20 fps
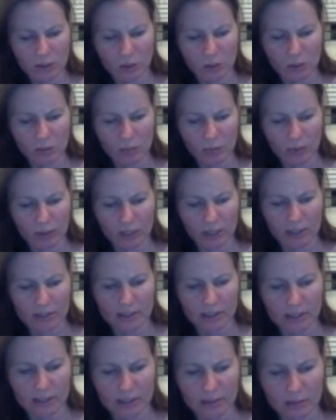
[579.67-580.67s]

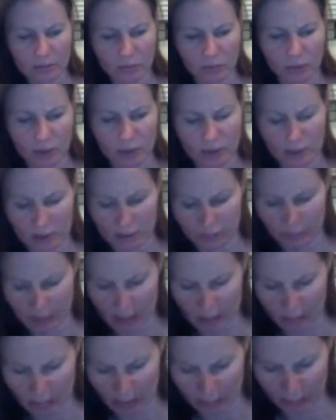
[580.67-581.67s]
1.96 times 400 and divided
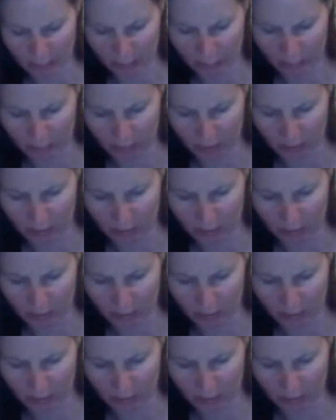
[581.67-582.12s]
it by 50?